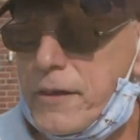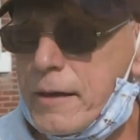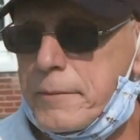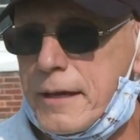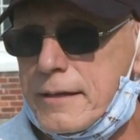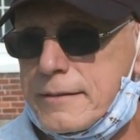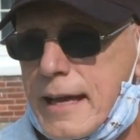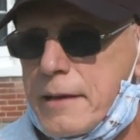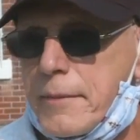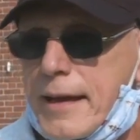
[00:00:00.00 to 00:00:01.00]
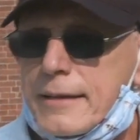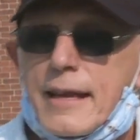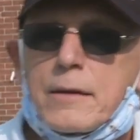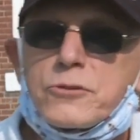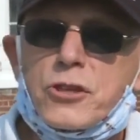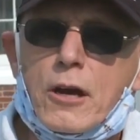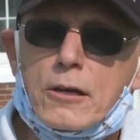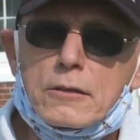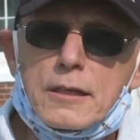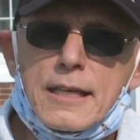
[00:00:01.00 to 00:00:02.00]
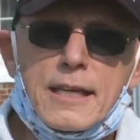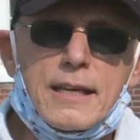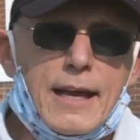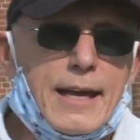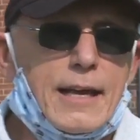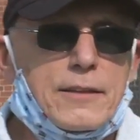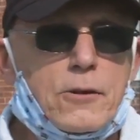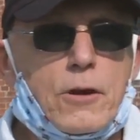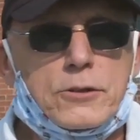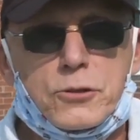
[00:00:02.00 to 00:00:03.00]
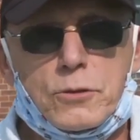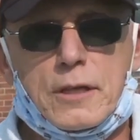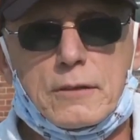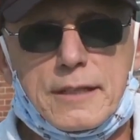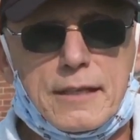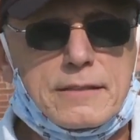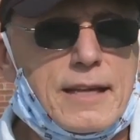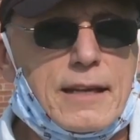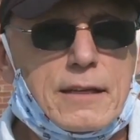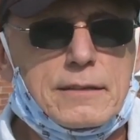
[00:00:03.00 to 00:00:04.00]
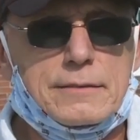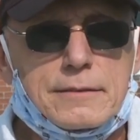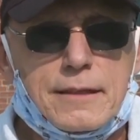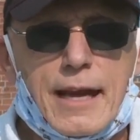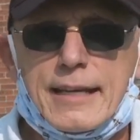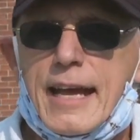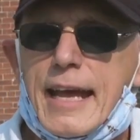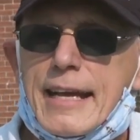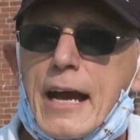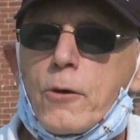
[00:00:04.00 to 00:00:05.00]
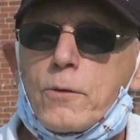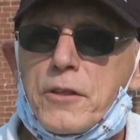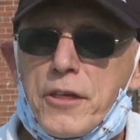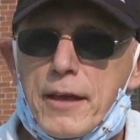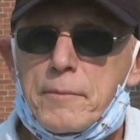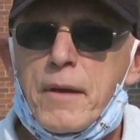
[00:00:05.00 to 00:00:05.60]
them is a man named Charlie, and there are two little kids that kind of hang out with him.